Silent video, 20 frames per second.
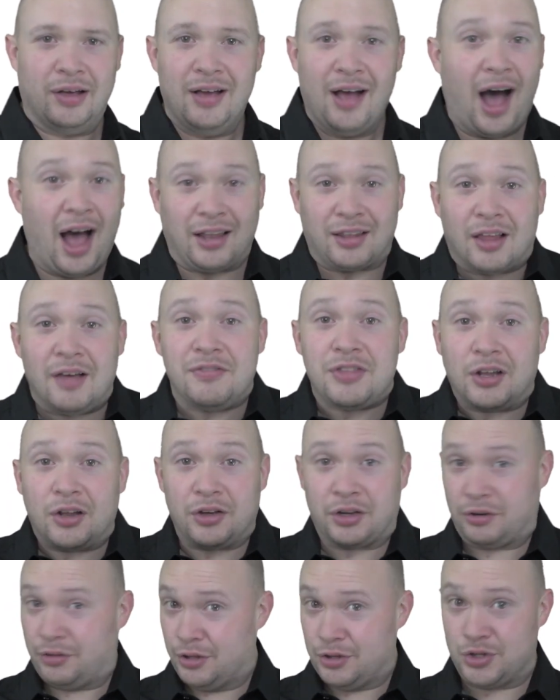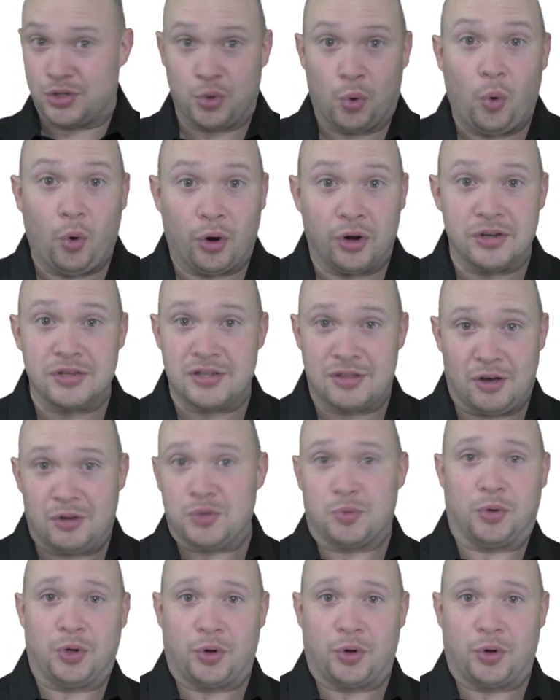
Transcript: I loved the look of the Zords, those were